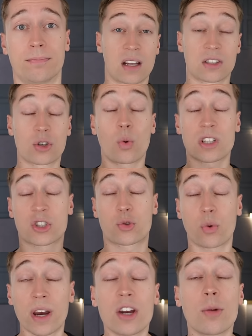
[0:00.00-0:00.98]
And so what's
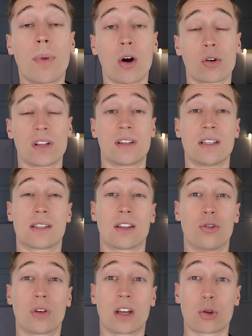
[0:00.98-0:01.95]
great about it is
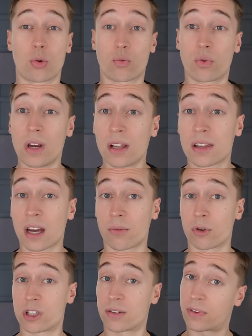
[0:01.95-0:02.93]
that you get the real
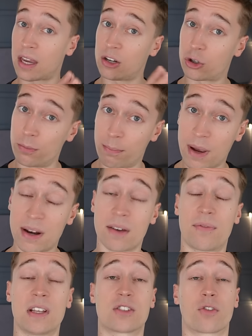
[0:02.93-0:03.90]
diversification
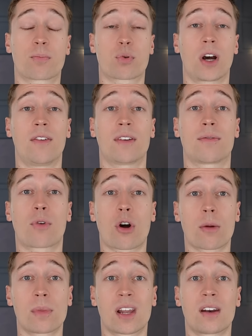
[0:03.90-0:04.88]
benefits of private
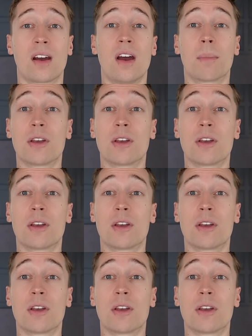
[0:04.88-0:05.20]
farmland,